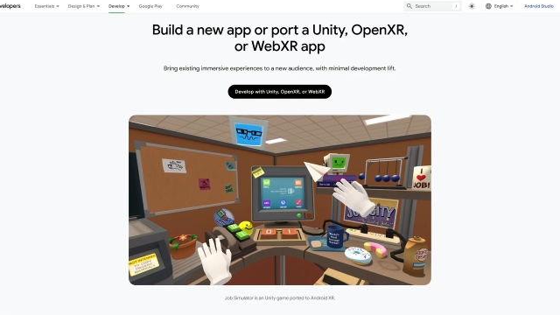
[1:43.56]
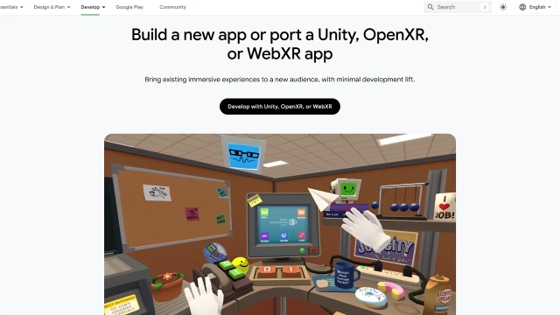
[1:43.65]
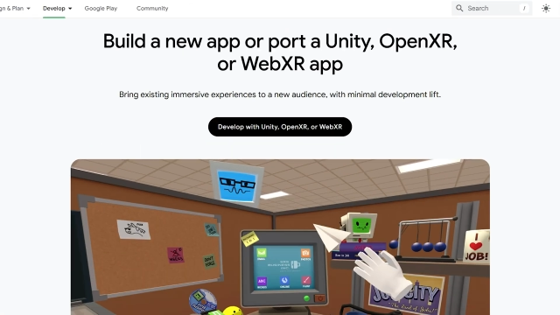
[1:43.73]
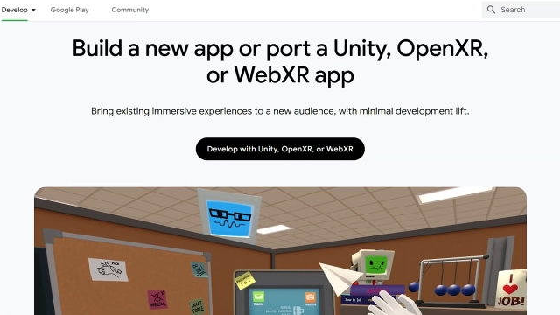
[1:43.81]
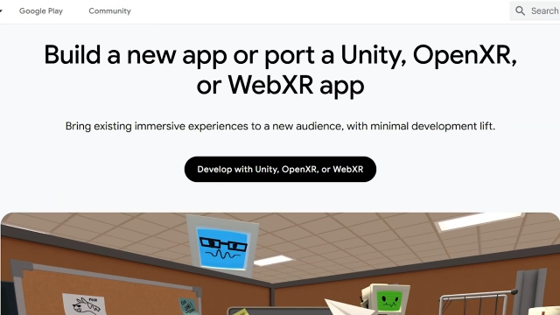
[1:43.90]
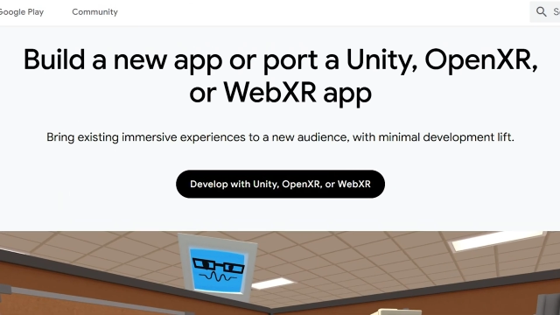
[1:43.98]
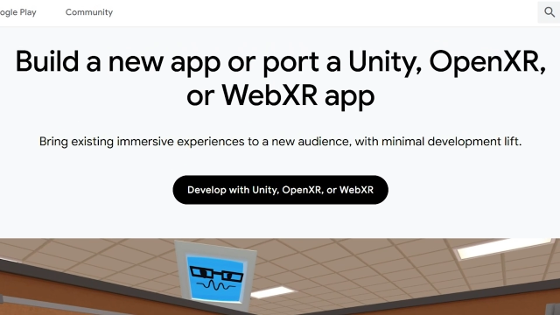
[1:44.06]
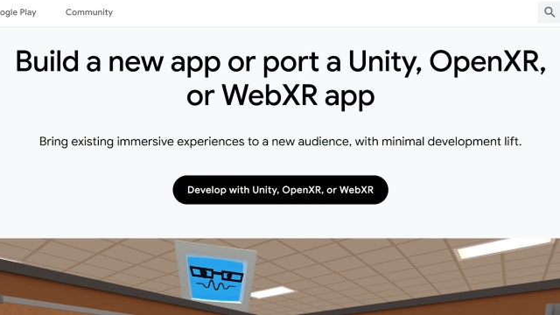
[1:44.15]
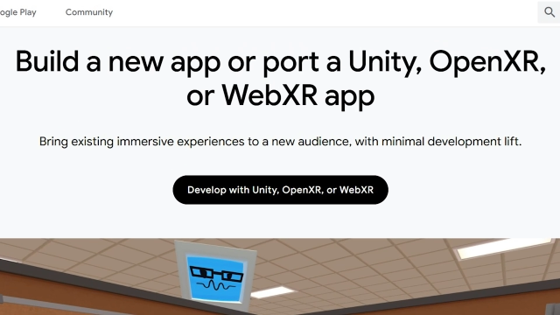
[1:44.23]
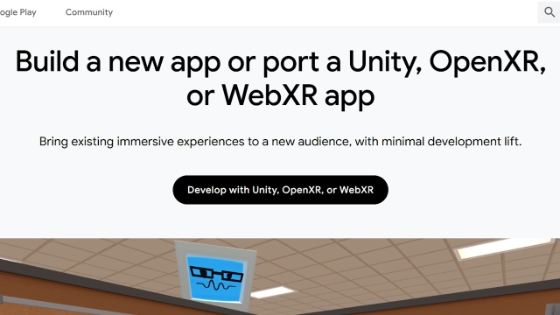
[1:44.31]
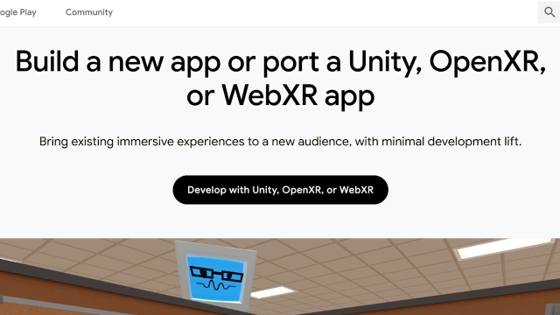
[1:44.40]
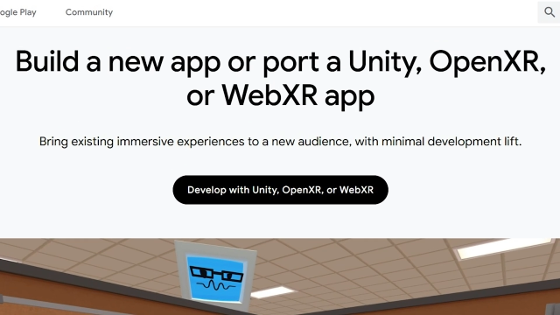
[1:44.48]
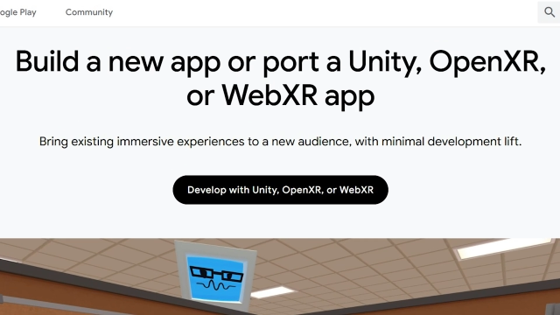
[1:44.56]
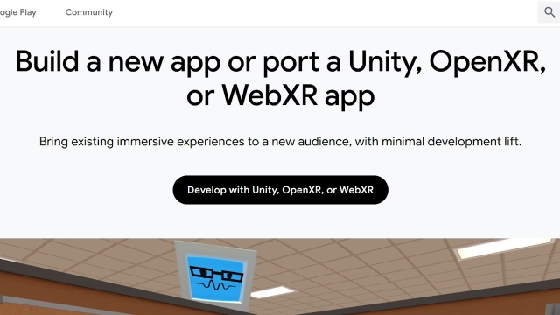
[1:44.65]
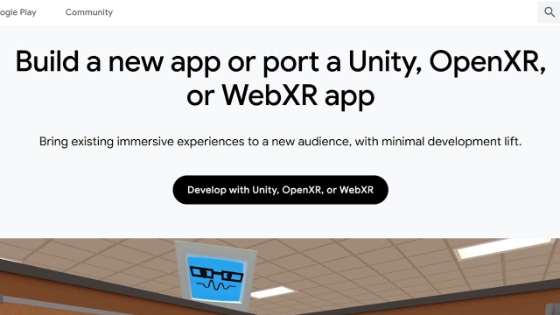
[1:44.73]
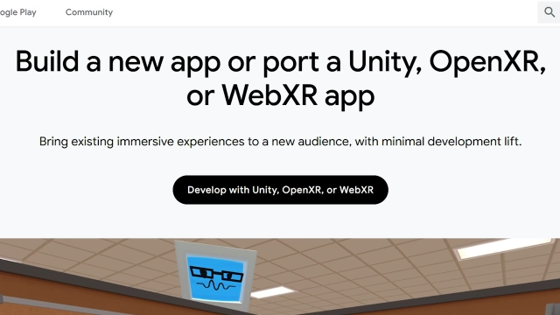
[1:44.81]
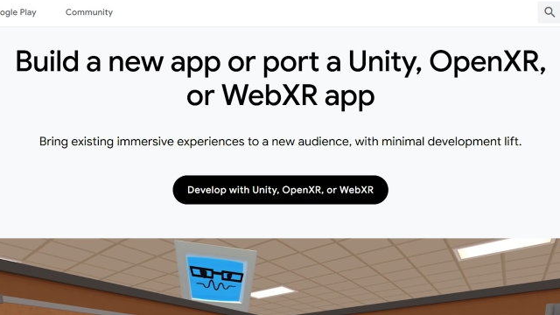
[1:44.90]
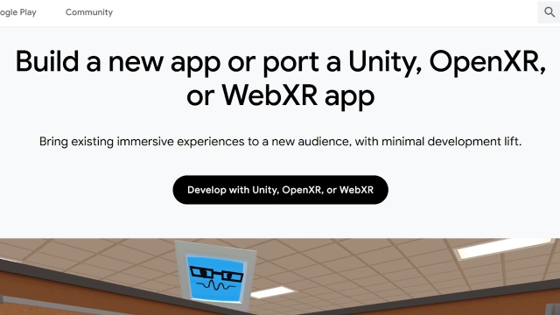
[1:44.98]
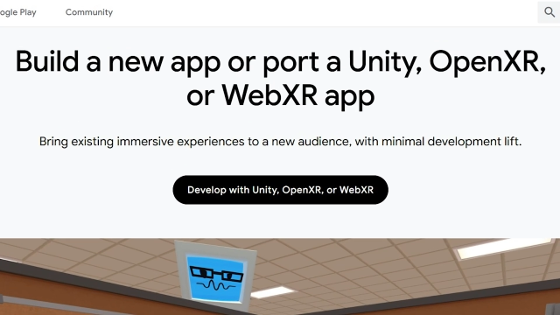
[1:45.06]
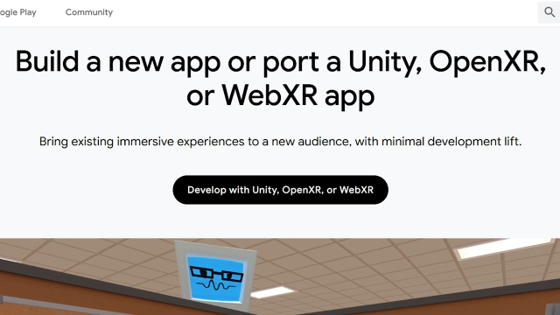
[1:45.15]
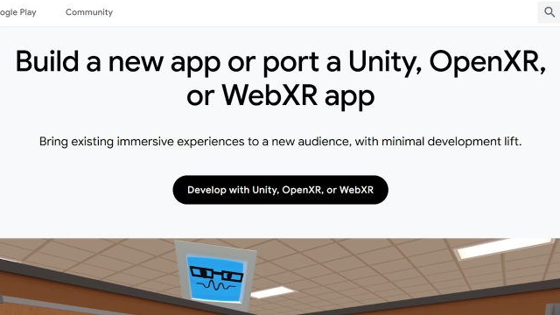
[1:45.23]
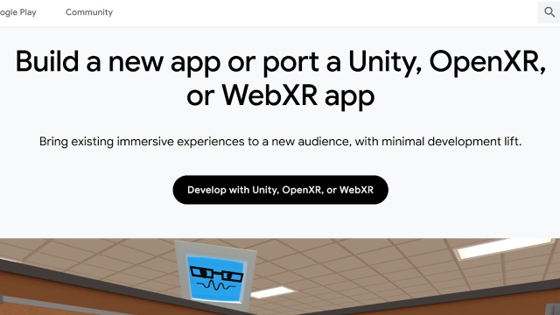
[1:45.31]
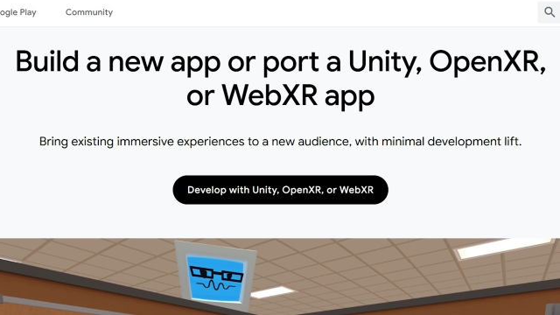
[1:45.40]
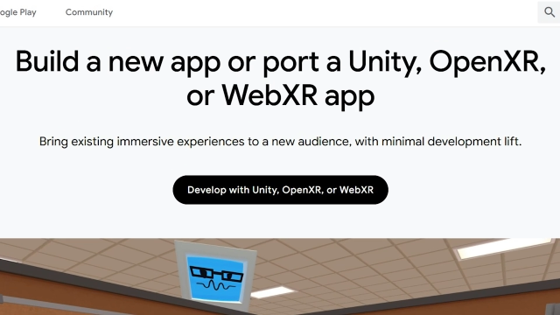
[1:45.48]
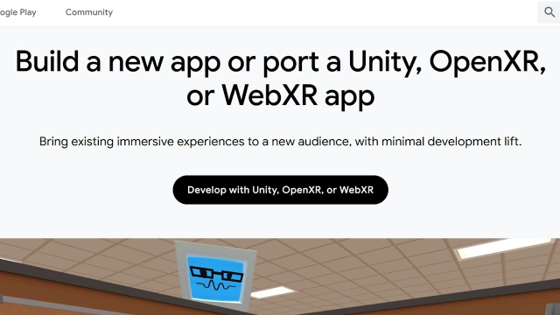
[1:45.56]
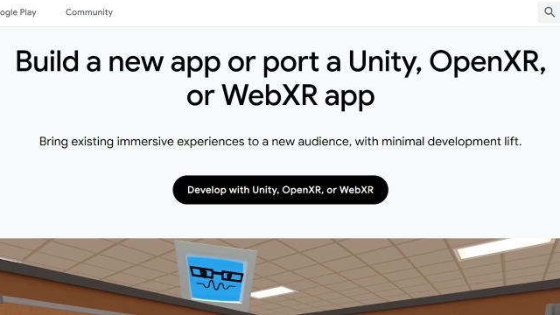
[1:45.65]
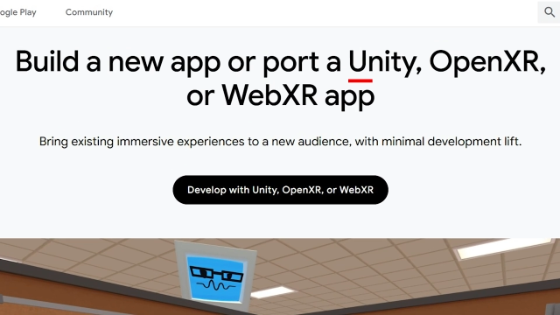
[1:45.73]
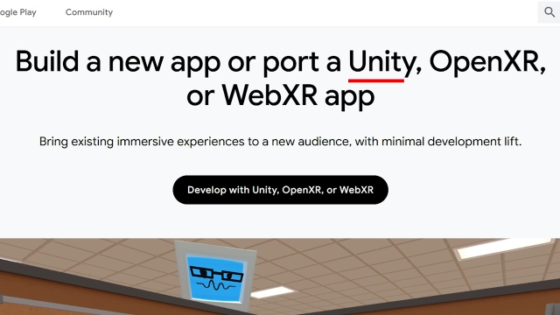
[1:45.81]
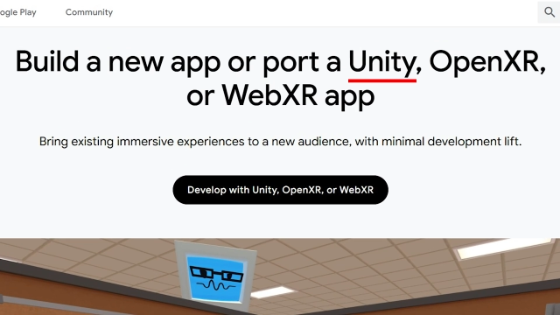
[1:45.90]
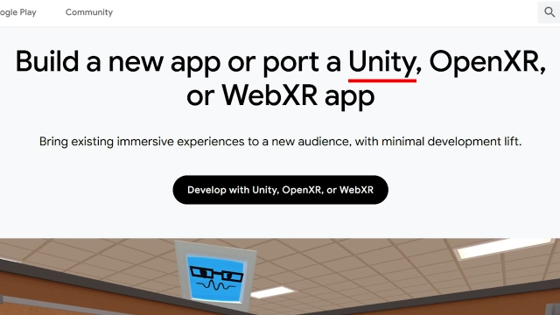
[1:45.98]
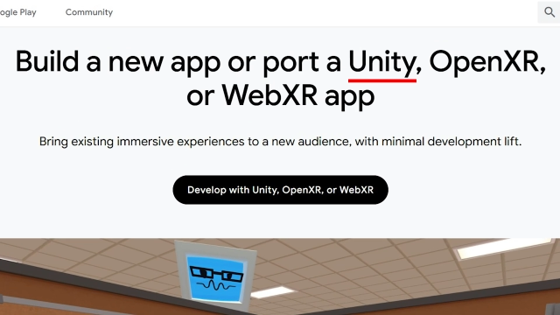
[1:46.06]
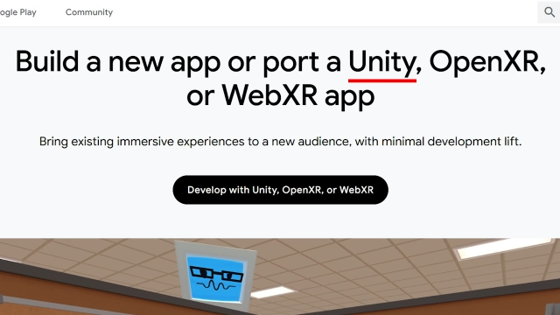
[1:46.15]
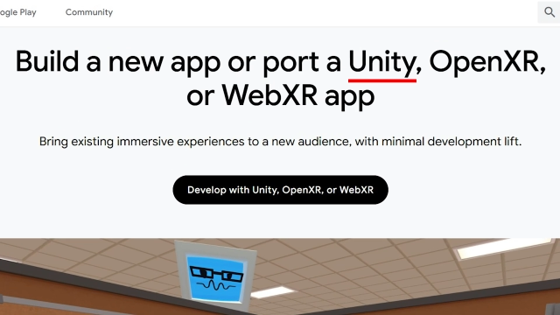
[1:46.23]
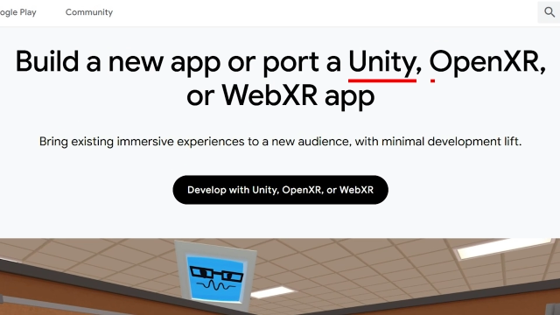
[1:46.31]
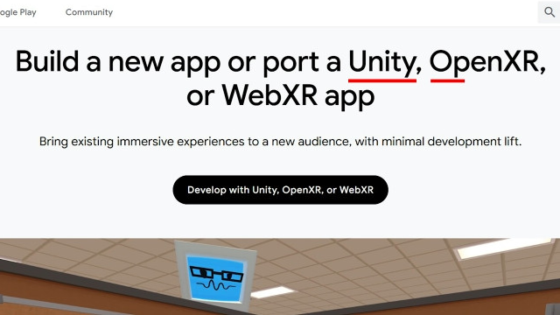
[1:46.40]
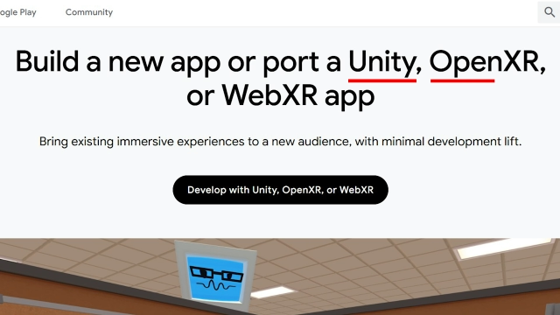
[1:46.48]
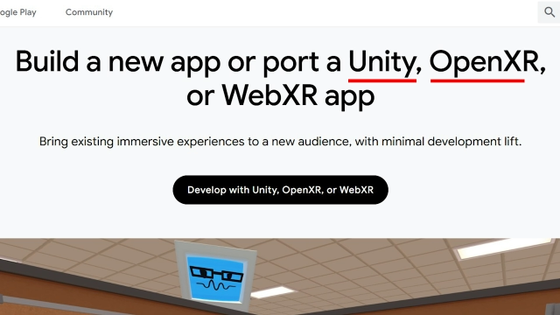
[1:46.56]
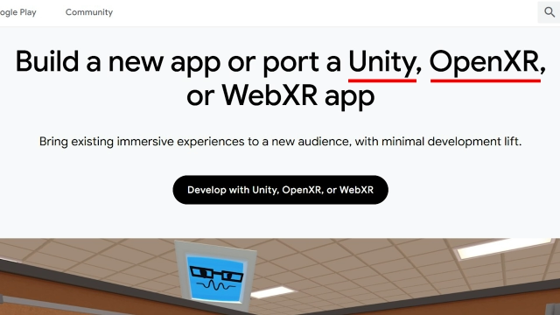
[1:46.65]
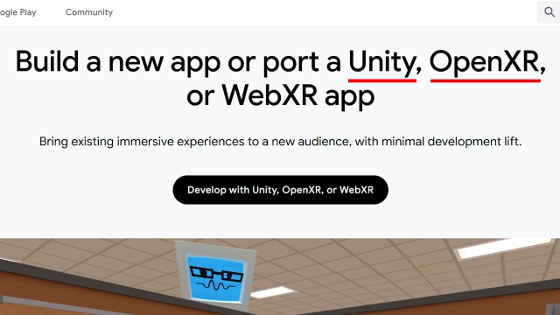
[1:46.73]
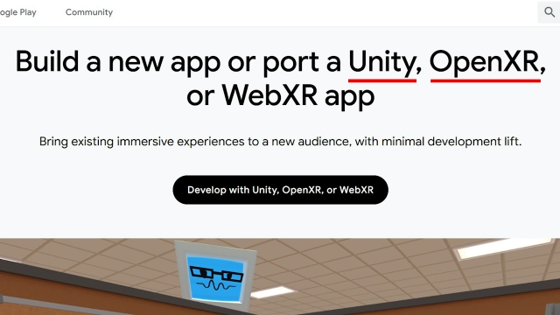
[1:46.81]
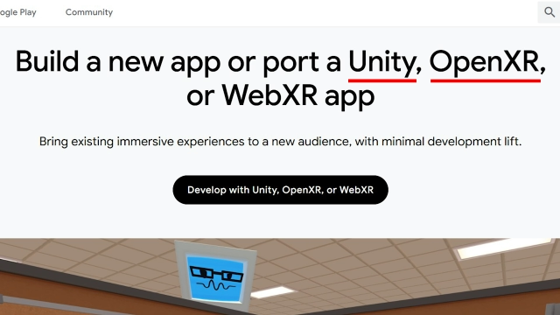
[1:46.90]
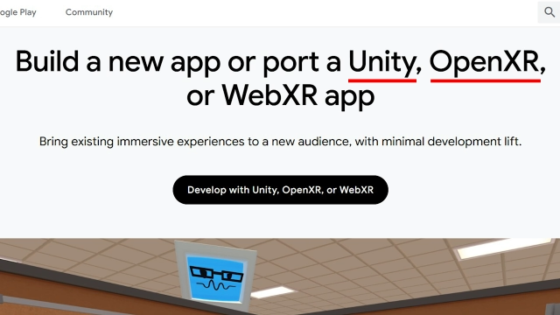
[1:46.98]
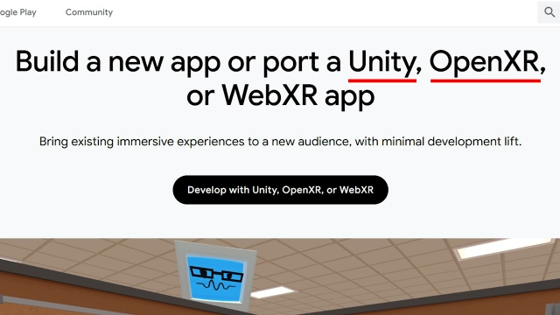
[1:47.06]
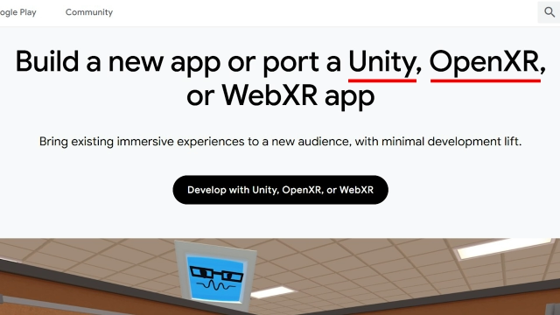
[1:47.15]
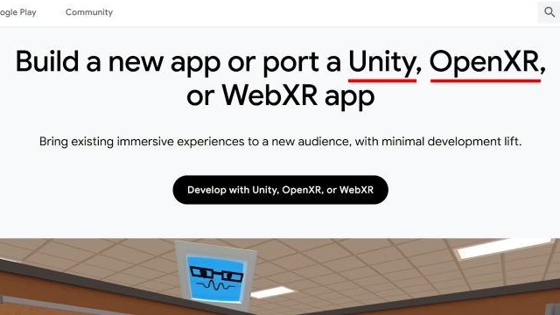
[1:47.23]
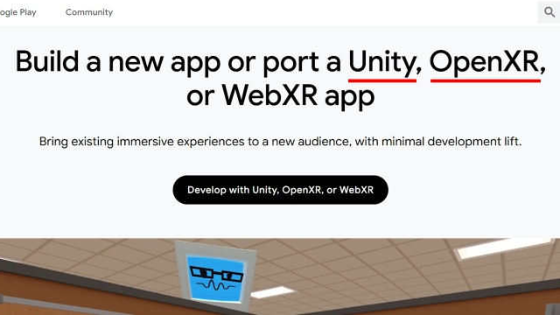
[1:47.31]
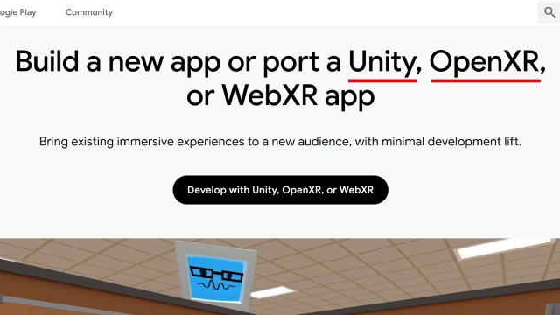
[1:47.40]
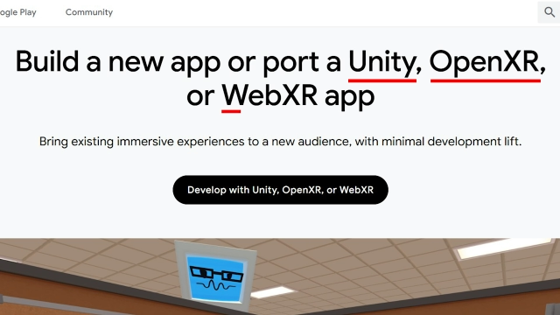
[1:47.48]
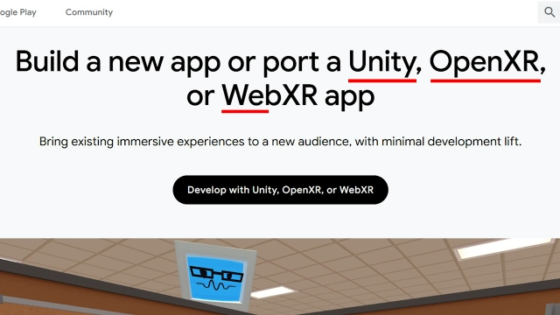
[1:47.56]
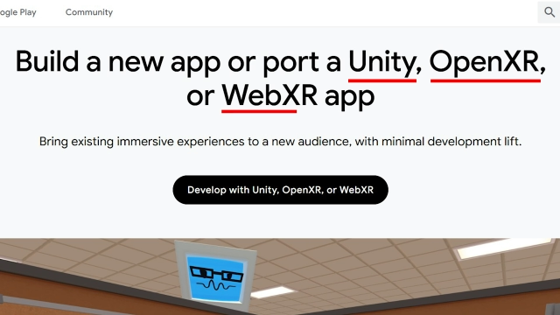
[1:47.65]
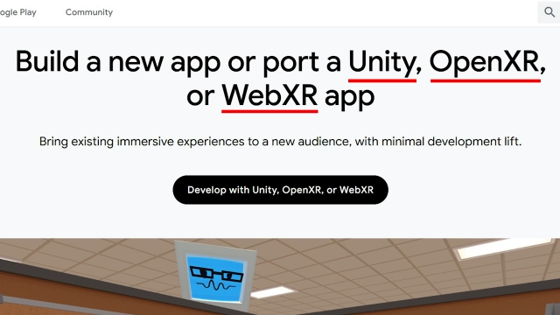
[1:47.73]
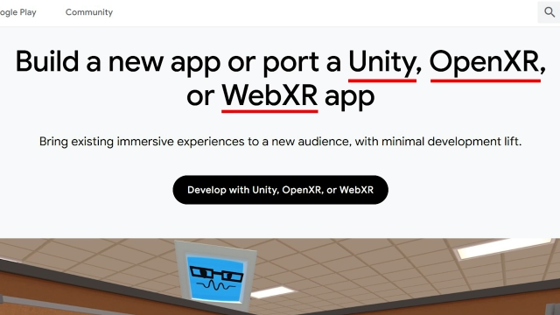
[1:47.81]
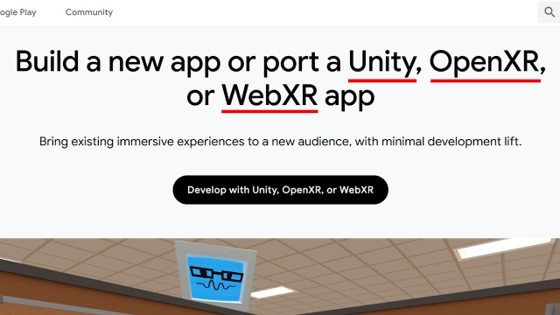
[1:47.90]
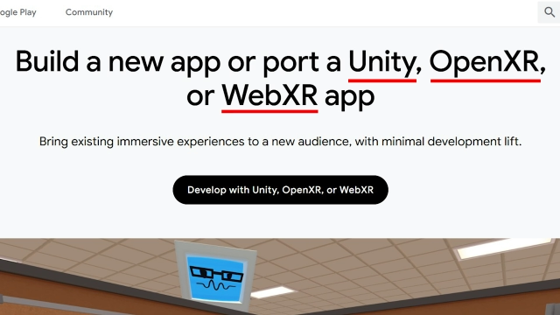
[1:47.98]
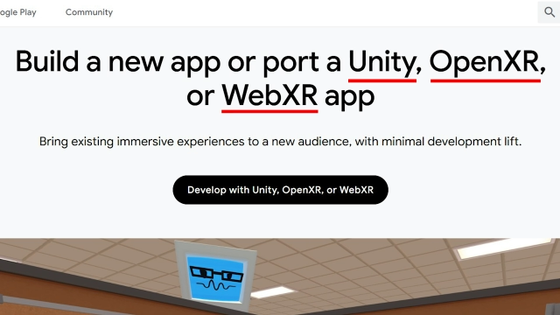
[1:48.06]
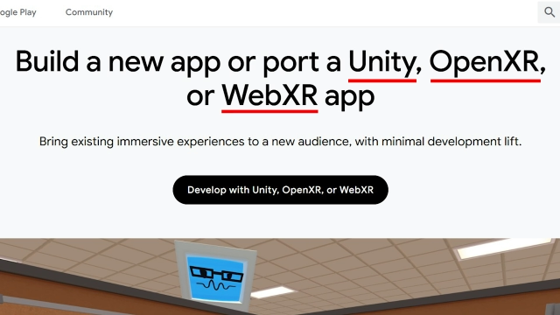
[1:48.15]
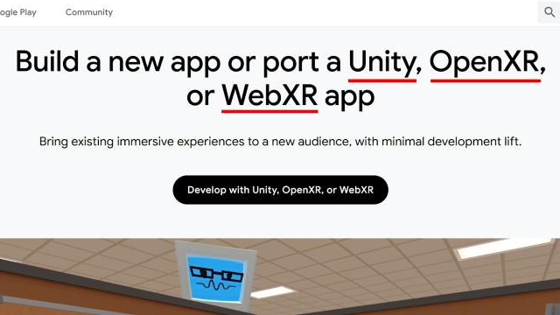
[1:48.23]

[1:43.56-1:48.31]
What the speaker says: (no speaker visible)